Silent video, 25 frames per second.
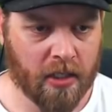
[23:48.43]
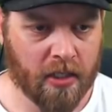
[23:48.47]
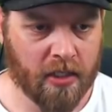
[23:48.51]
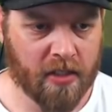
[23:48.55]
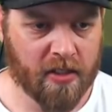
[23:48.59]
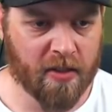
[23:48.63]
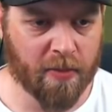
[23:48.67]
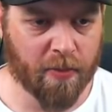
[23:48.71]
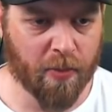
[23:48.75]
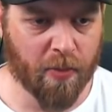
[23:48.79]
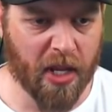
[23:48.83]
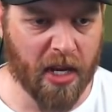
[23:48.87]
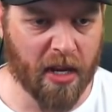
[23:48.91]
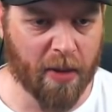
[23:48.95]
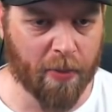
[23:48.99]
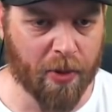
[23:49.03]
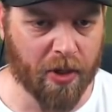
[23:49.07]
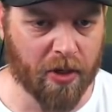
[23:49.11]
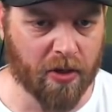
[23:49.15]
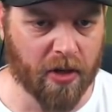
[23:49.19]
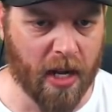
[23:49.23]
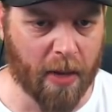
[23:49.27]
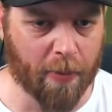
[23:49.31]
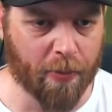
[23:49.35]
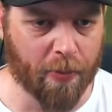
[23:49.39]
Some better
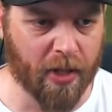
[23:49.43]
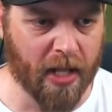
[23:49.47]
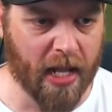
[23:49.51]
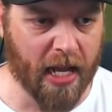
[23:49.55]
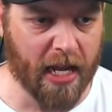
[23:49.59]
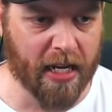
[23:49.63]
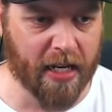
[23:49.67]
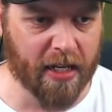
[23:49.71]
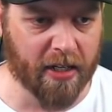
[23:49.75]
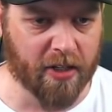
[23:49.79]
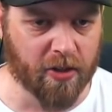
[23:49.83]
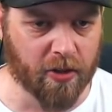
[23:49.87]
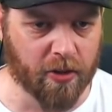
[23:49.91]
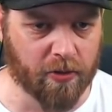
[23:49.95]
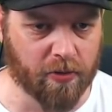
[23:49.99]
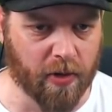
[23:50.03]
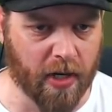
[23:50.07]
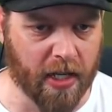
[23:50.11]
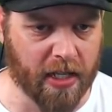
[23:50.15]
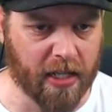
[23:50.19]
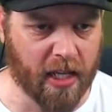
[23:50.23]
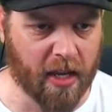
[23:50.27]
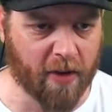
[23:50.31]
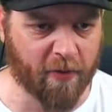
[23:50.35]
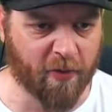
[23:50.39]
build-up play. A good
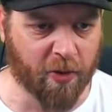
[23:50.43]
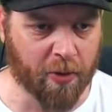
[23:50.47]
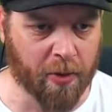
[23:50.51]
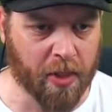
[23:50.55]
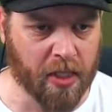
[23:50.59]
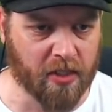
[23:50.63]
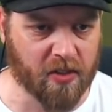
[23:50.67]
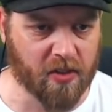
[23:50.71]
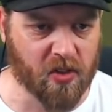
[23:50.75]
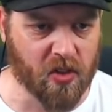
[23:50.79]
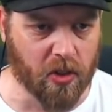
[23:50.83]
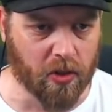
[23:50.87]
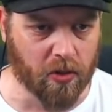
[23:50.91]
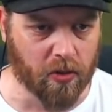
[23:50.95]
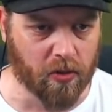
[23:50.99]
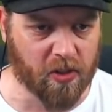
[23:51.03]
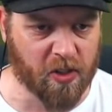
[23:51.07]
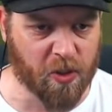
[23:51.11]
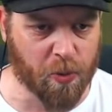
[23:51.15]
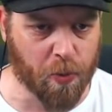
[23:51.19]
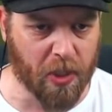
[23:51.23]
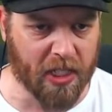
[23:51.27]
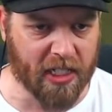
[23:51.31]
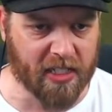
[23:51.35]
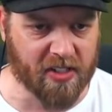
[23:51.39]
run there from Kassoon.
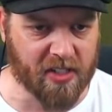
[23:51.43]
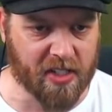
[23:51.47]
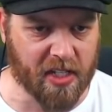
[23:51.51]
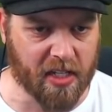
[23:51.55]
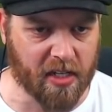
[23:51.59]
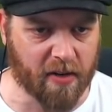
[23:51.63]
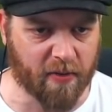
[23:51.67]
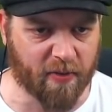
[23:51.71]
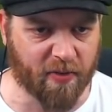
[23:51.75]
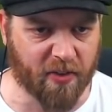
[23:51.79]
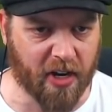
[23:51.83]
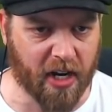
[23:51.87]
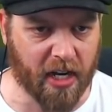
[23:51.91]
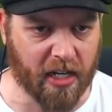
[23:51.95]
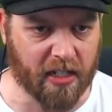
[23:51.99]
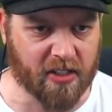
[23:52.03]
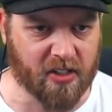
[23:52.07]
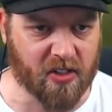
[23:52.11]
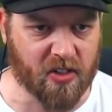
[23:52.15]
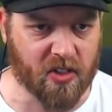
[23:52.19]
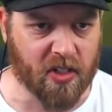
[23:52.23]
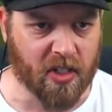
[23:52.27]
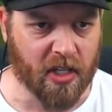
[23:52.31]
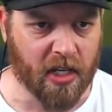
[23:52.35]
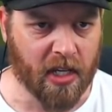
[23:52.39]
Splits the
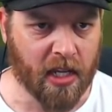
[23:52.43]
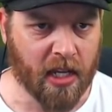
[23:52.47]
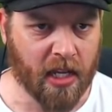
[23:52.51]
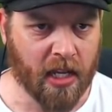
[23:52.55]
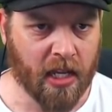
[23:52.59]
defence.